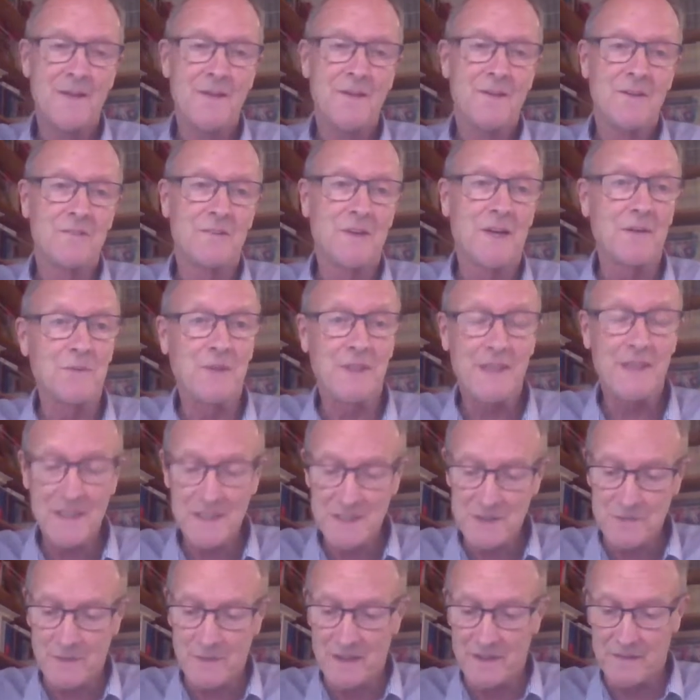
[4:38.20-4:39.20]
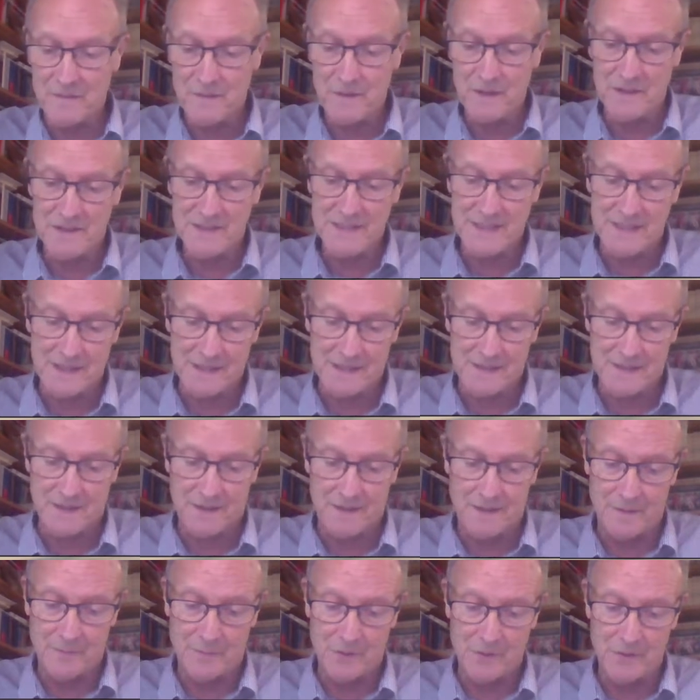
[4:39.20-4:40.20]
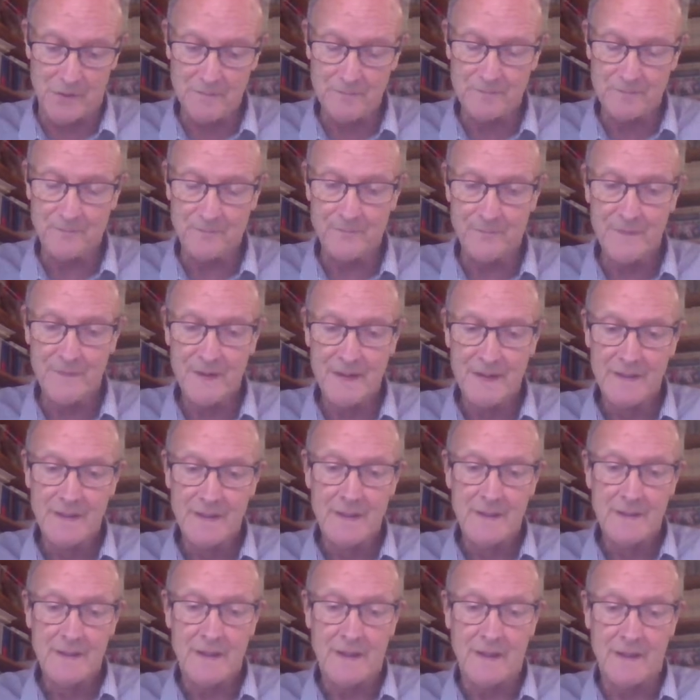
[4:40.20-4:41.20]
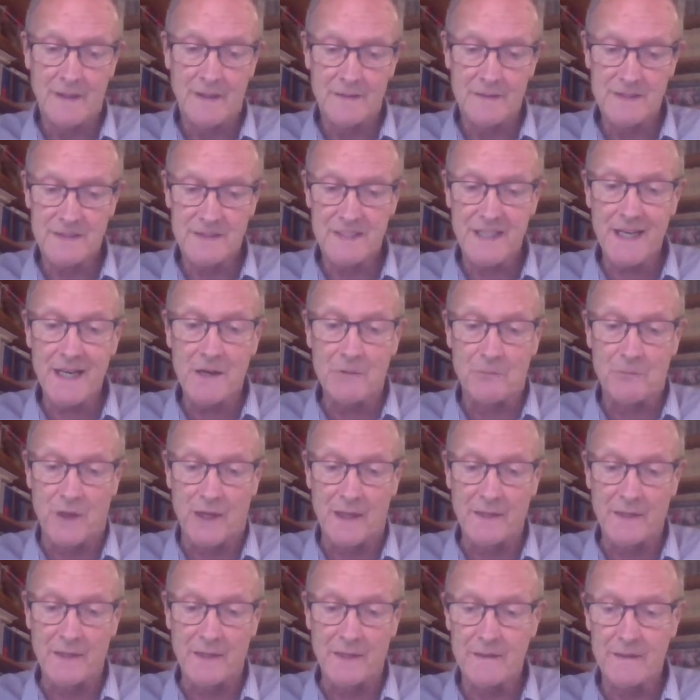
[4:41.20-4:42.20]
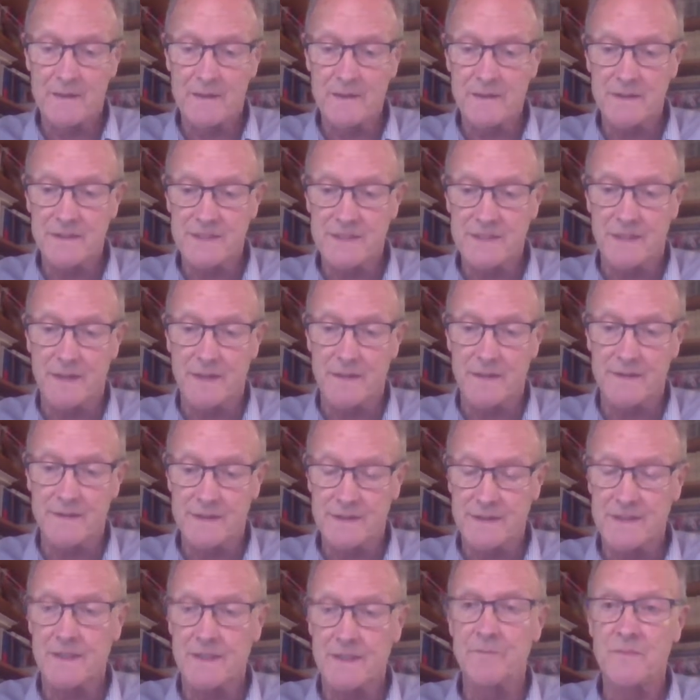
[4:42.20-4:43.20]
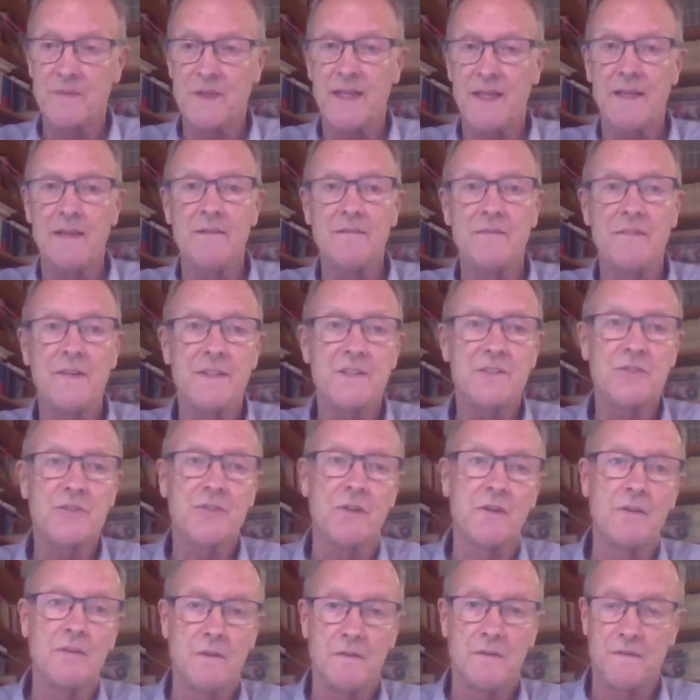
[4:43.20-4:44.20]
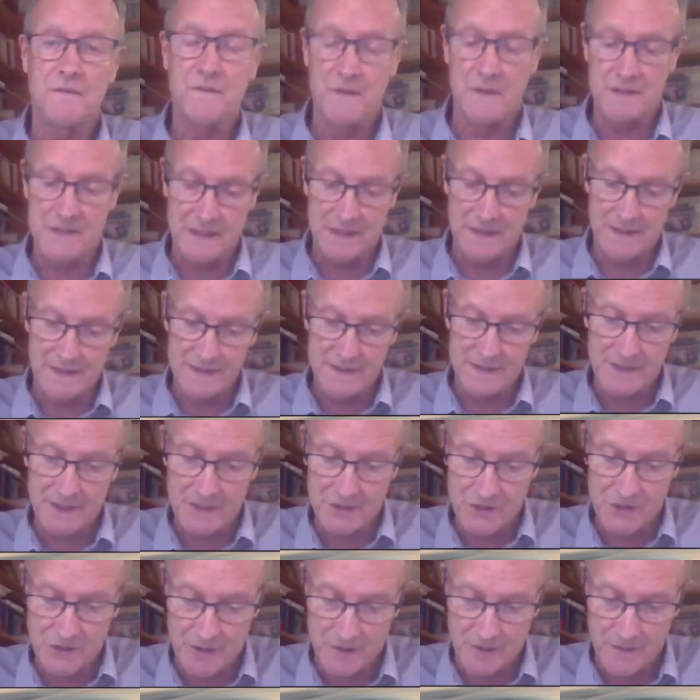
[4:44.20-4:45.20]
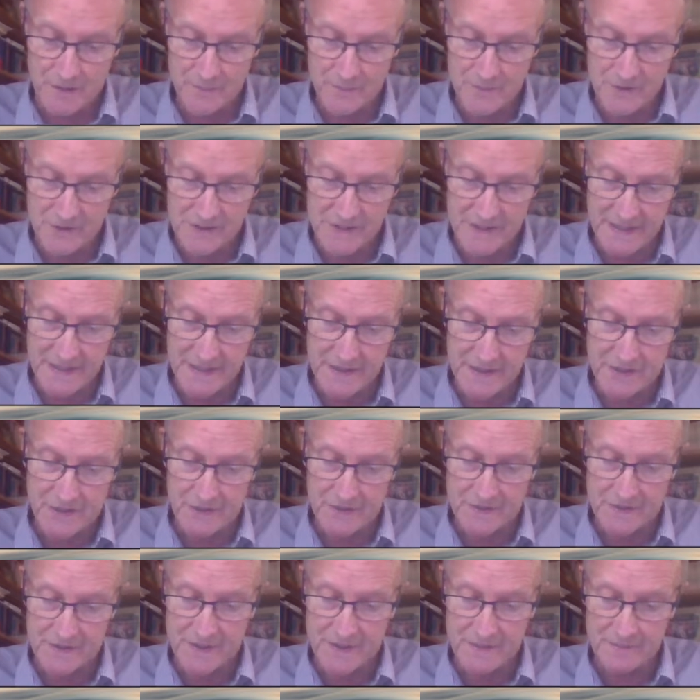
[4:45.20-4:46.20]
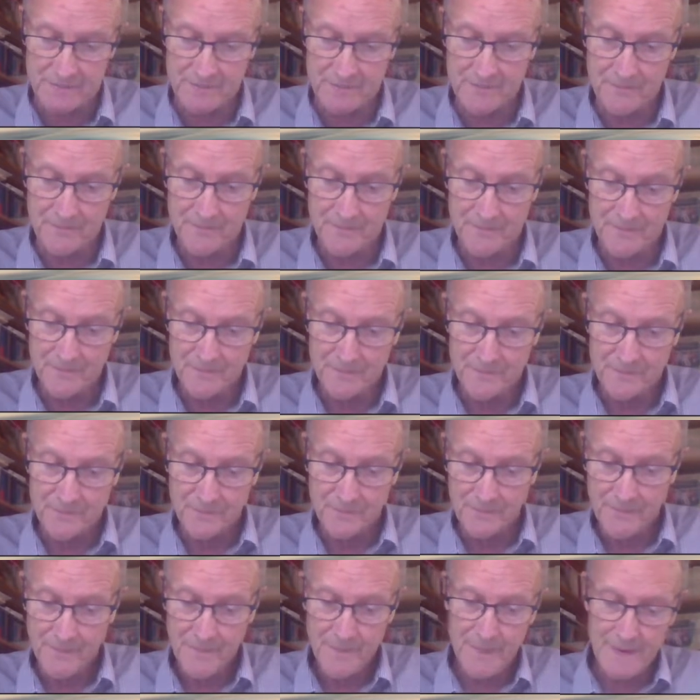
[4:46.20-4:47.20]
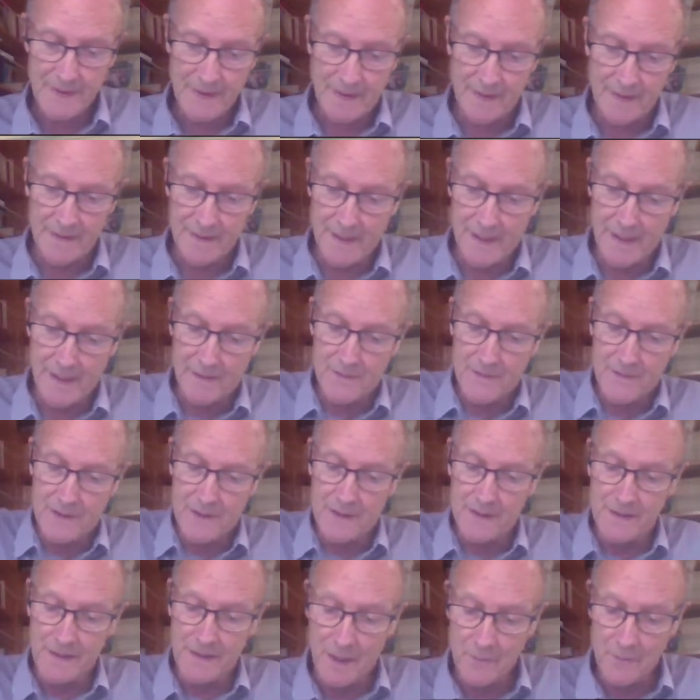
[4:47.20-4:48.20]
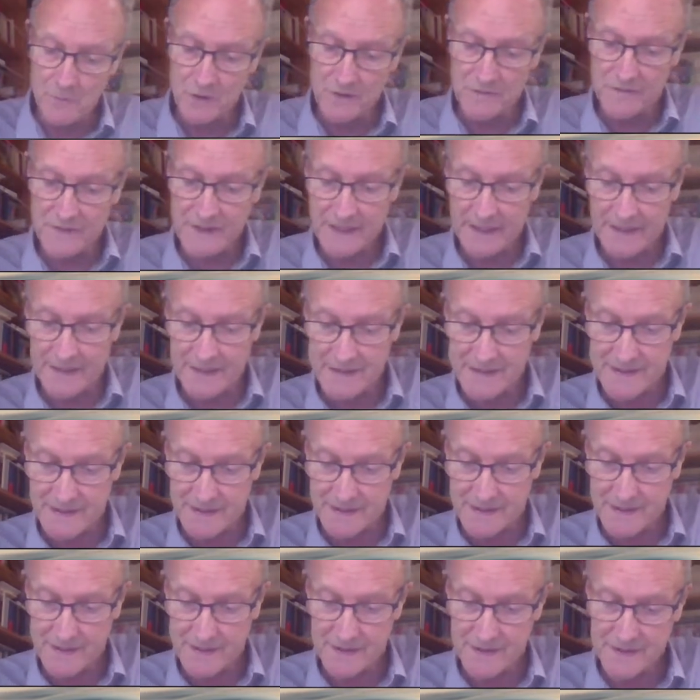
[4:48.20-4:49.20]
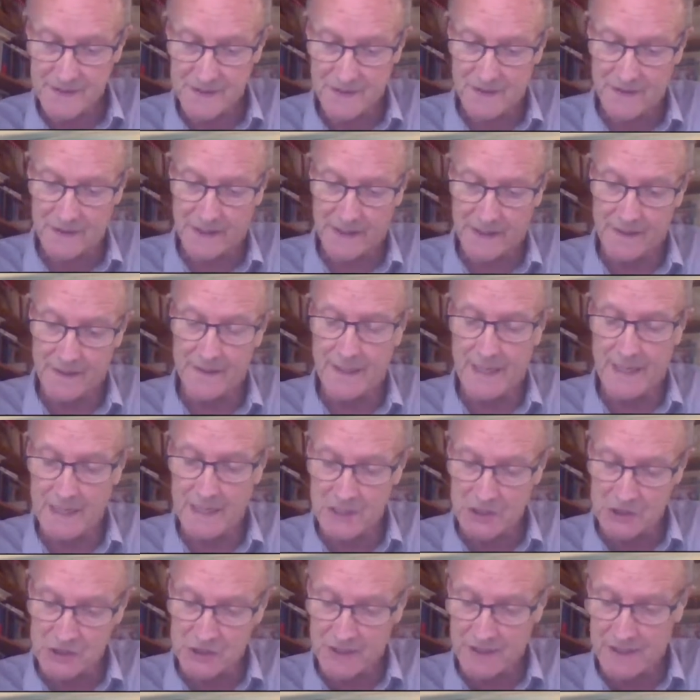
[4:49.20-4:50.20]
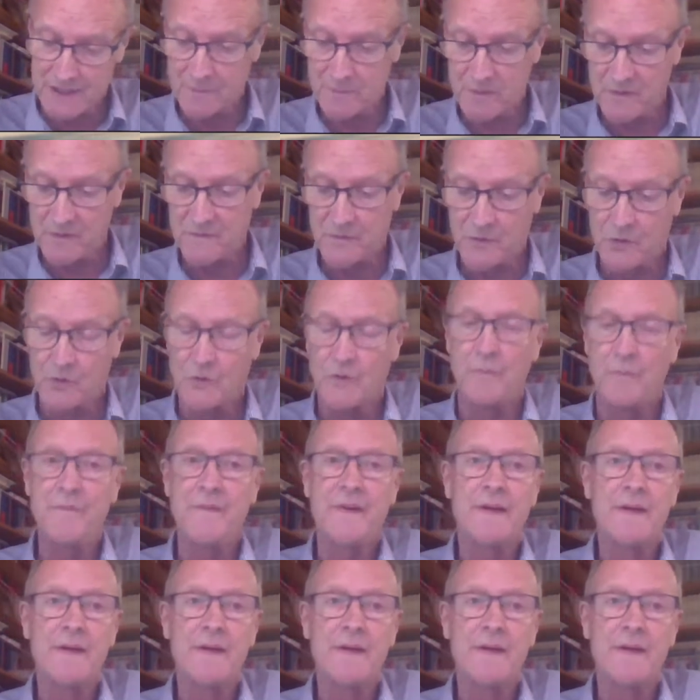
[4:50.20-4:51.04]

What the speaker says: Right, well, that's my first example. The second one concerns an in vitro fertilization procedures. Now, a number of cases concerning negligently performed